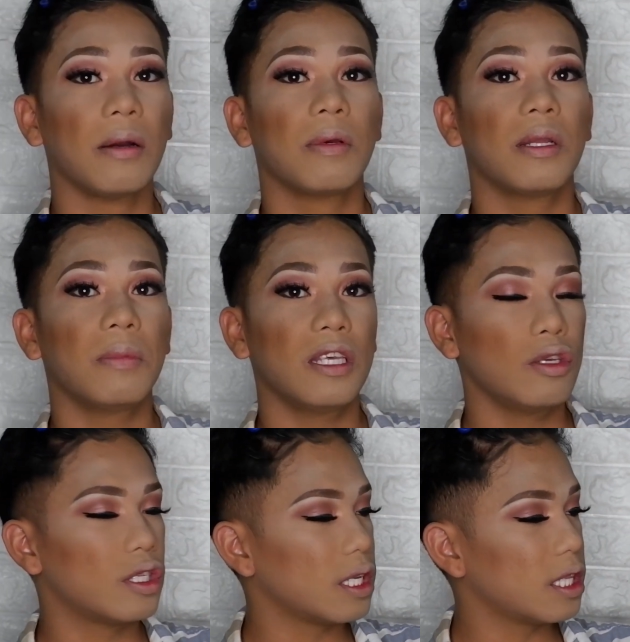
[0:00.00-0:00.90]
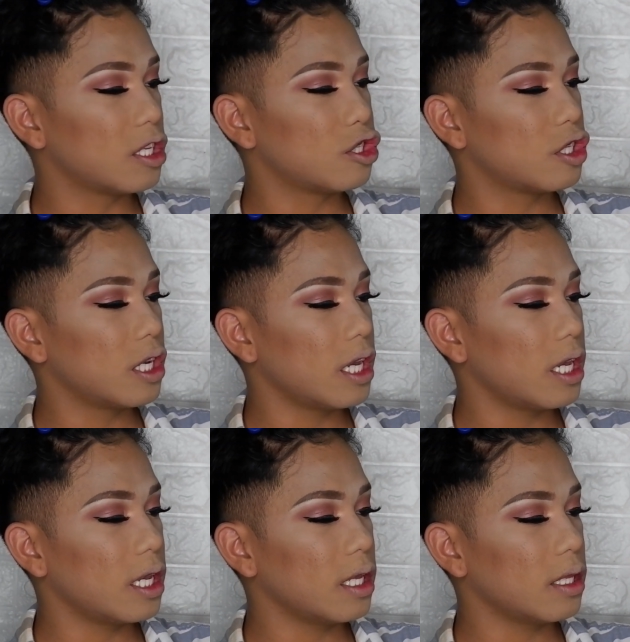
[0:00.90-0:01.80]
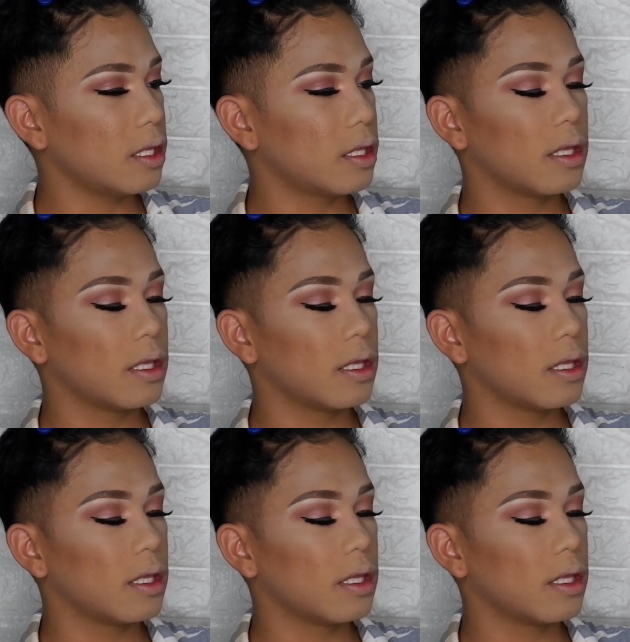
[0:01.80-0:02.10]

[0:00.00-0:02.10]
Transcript: I'm going to be using the shade.